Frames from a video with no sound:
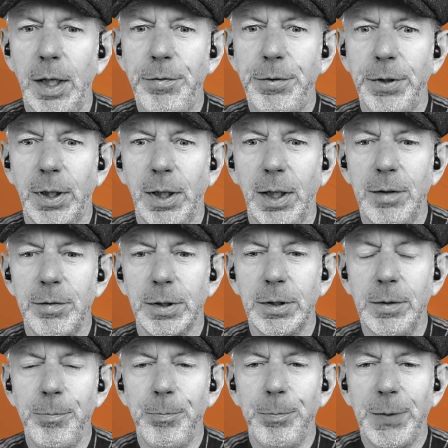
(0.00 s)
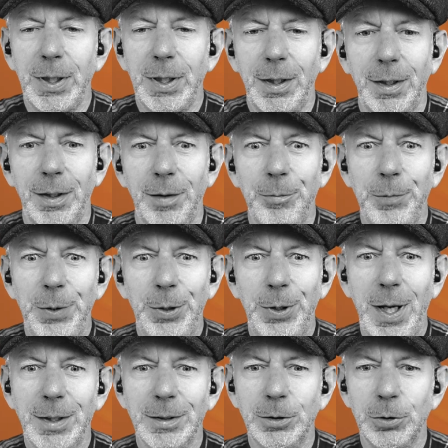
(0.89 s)
If you're clever,
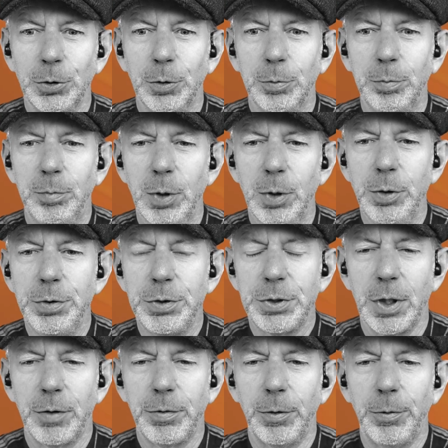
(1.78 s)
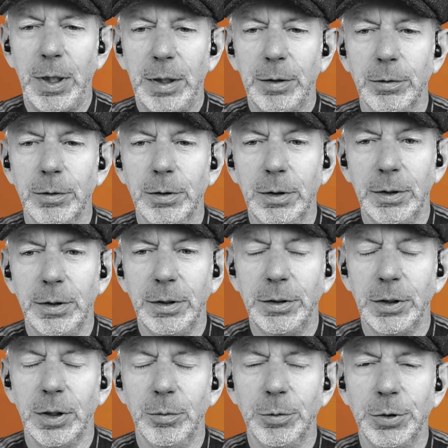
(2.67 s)
you can sort of move stuff around
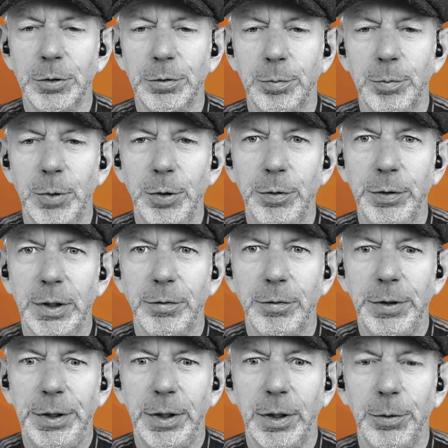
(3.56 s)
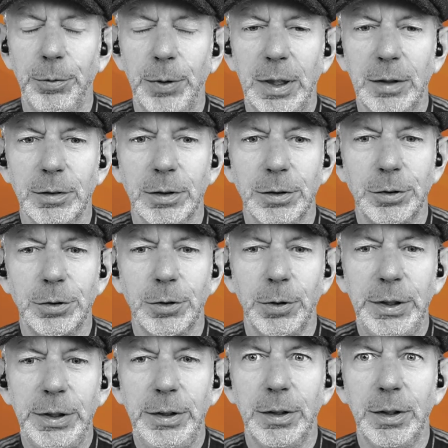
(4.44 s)
in terms of moving the video around the
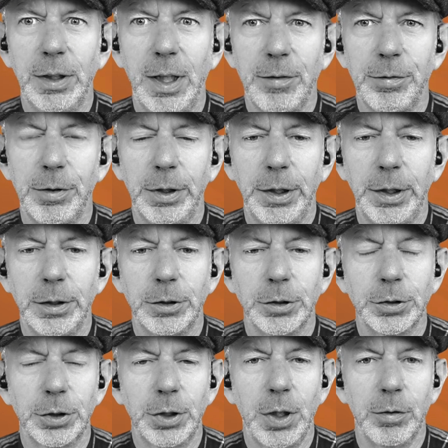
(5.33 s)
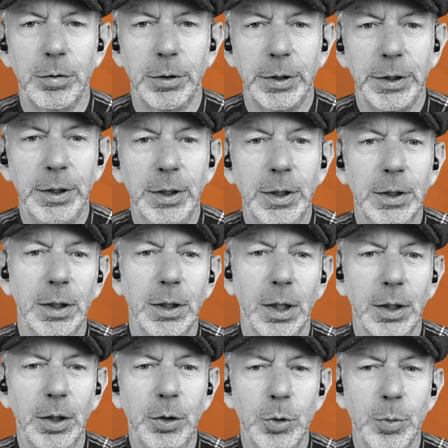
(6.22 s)
screen and having it just covering
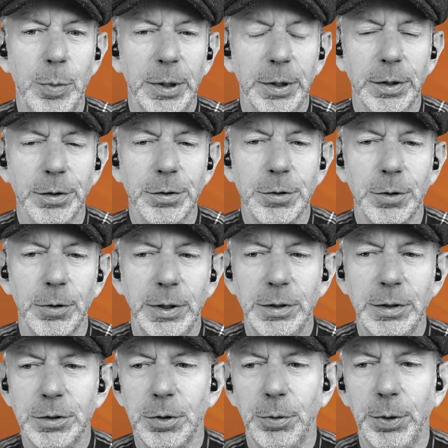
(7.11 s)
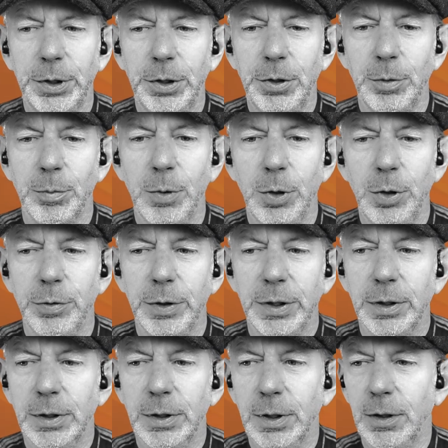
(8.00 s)
a little bit of the screen. So I could move
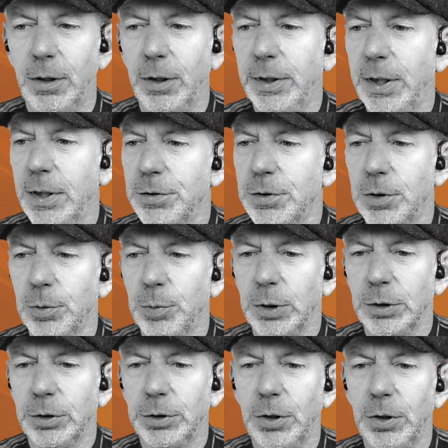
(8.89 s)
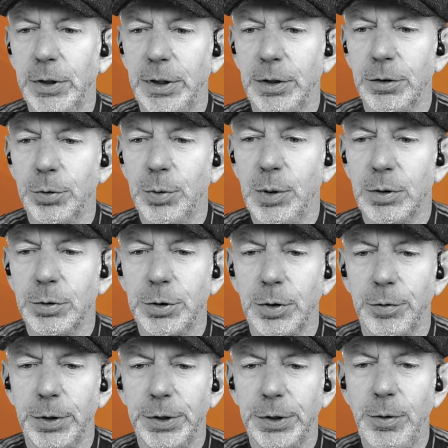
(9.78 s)
it, I guess, to one side as well.
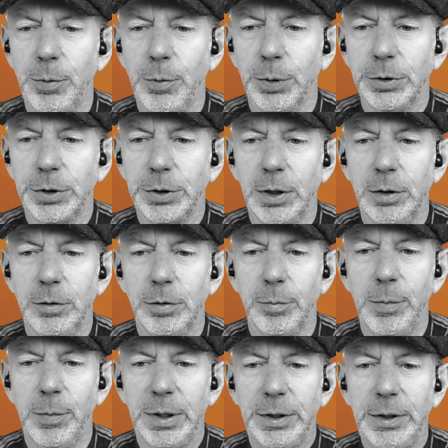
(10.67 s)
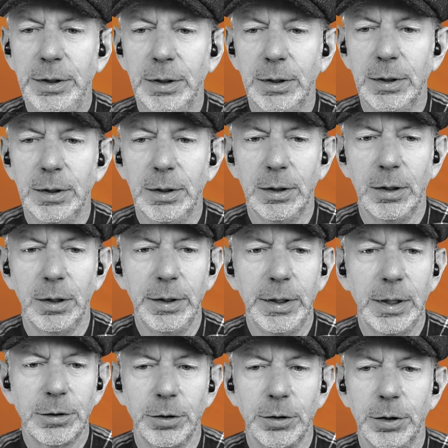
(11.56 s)
So if I didn't want it over me, I
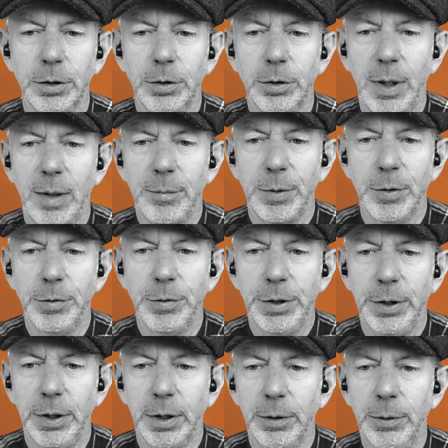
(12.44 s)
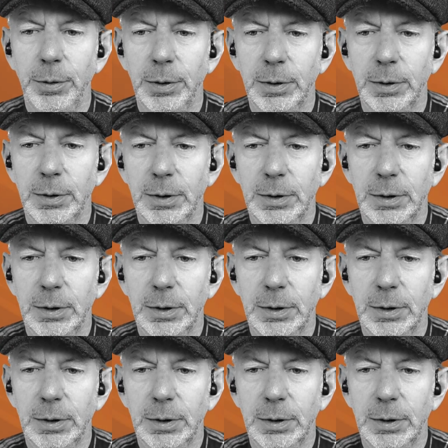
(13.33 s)
guess I could grab the video